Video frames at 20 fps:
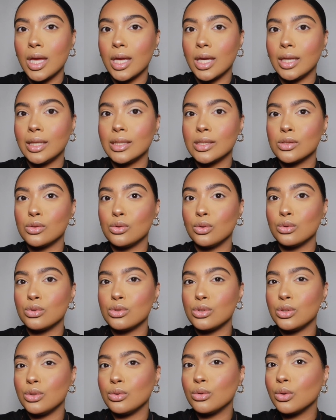It's not
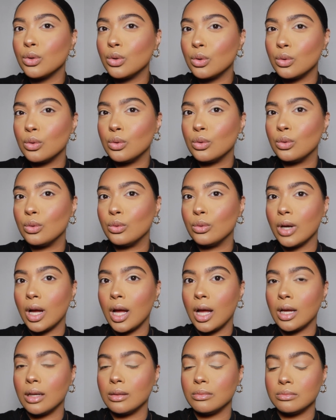too cool.
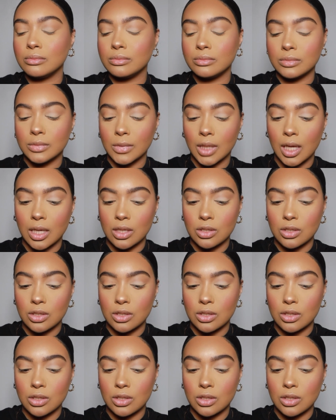Yeah,